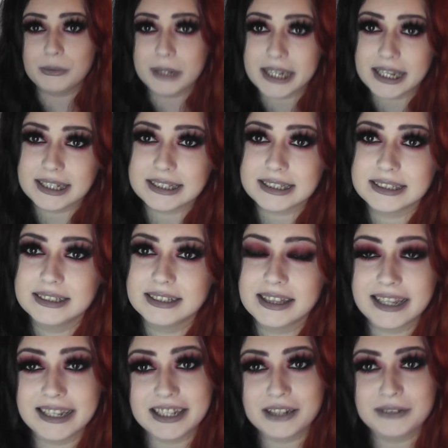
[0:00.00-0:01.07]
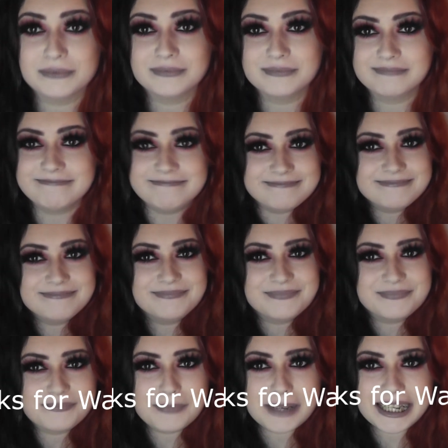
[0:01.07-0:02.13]
a great weekend. Thank you.
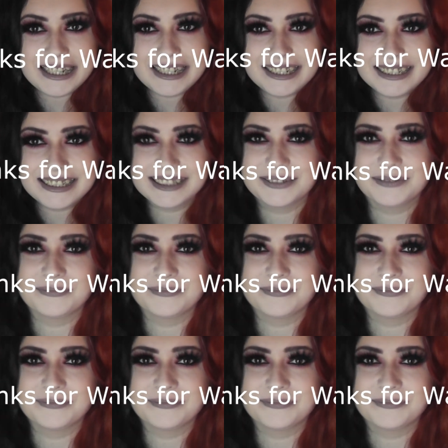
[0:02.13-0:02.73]
Bye.